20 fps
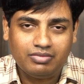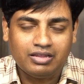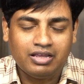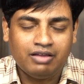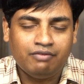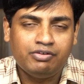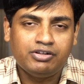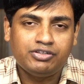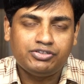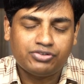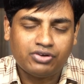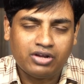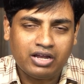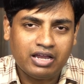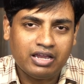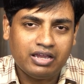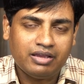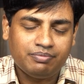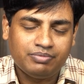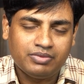I will
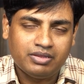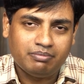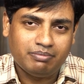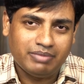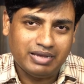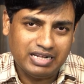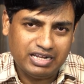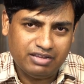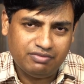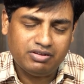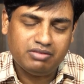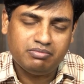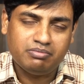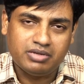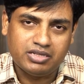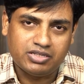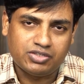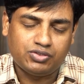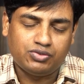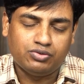try my level best